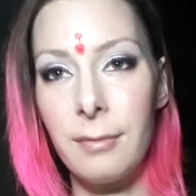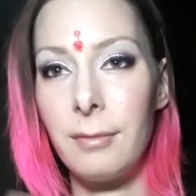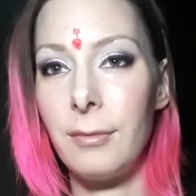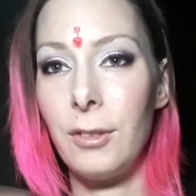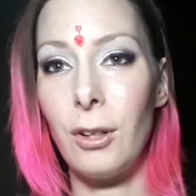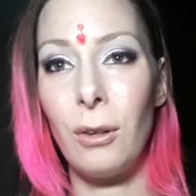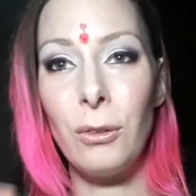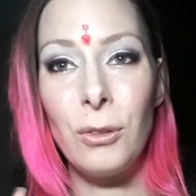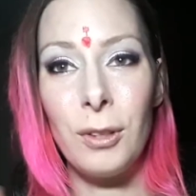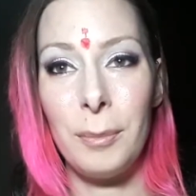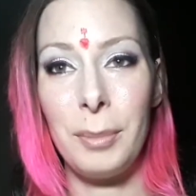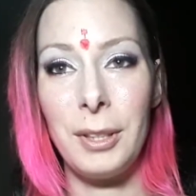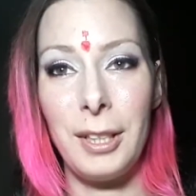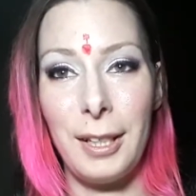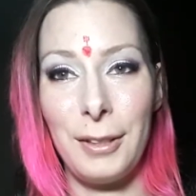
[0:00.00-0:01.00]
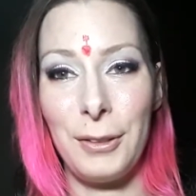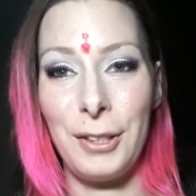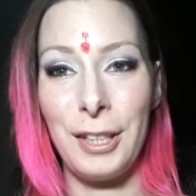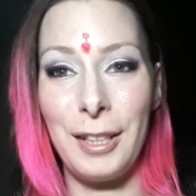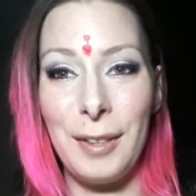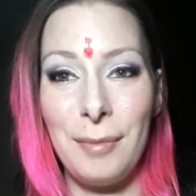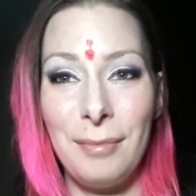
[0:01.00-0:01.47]
Don't trip, potato
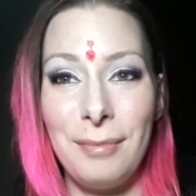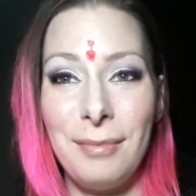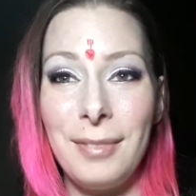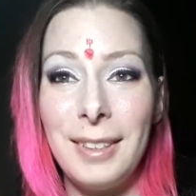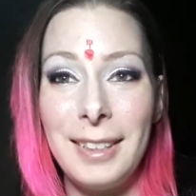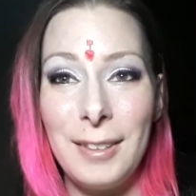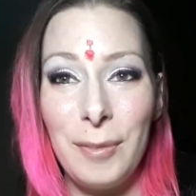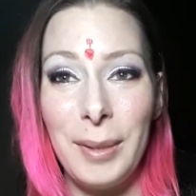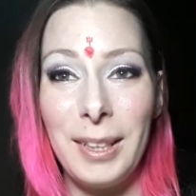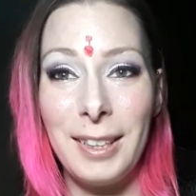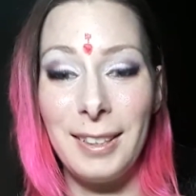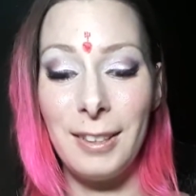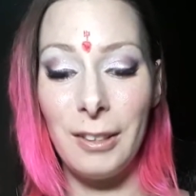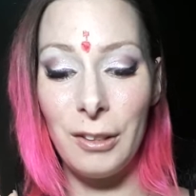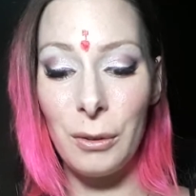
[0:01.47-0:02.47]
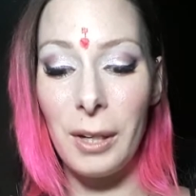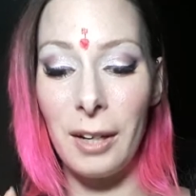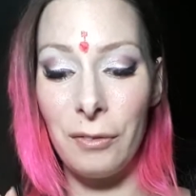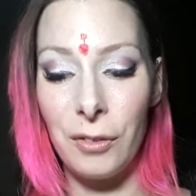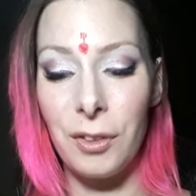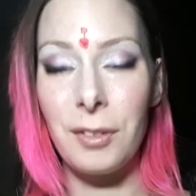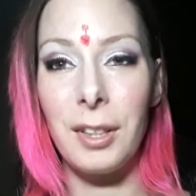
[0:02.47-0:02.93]
chip, because you have
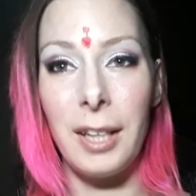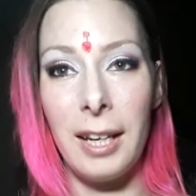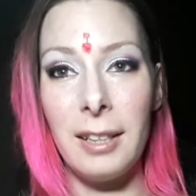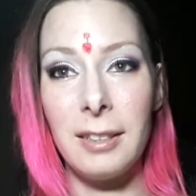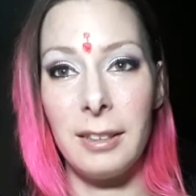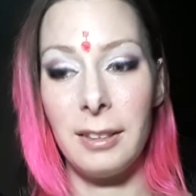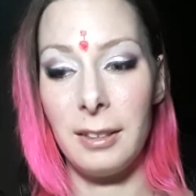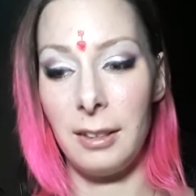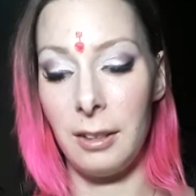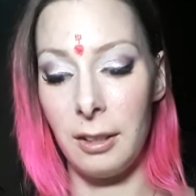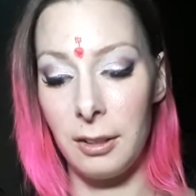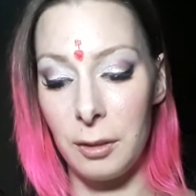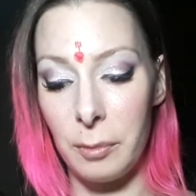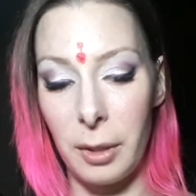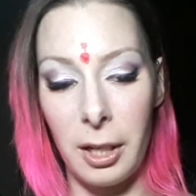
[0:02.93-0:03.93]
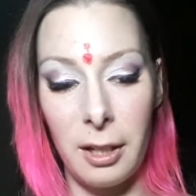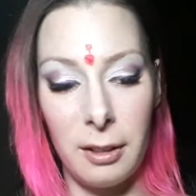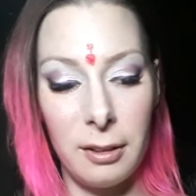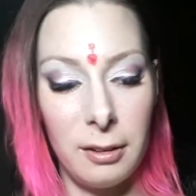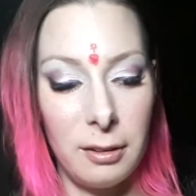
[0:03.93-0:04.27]
3 aces in this spread.